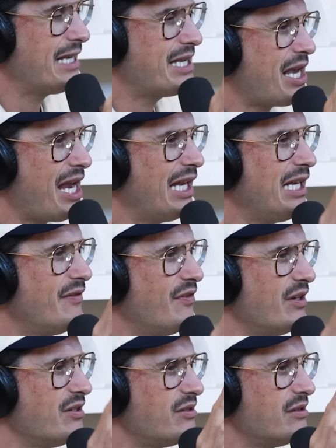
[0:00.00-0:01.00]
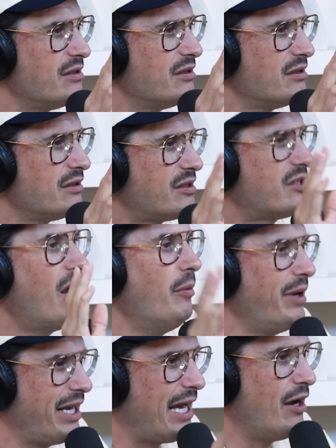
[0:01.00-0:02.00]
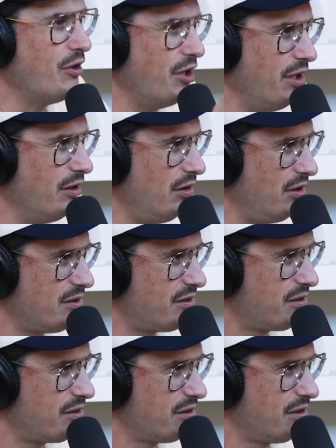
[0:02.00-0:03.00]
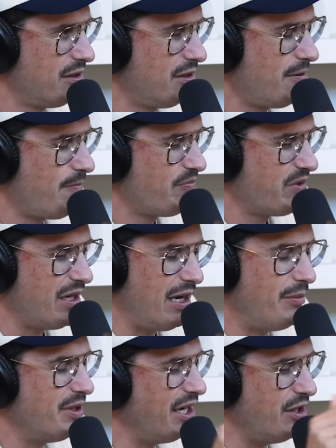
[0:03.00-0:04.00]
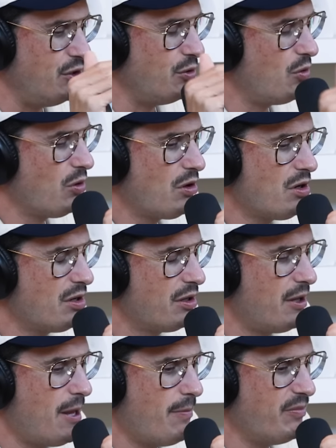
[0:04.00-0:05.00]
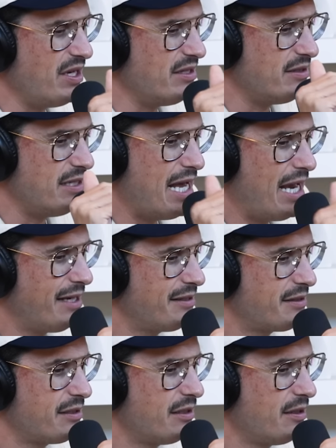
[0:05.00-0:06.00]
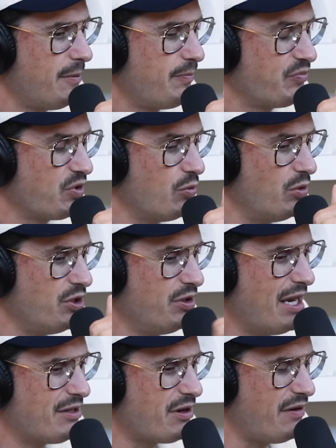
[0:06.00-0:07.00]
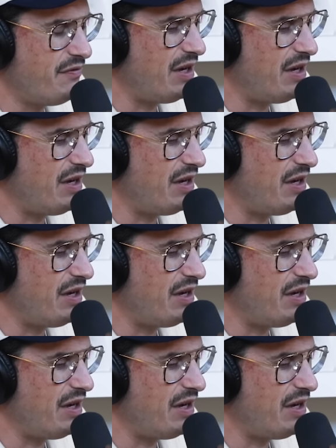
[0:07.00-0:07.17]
I can't even stomach how good it looks. I'm going to endure these next. Well, you guys are at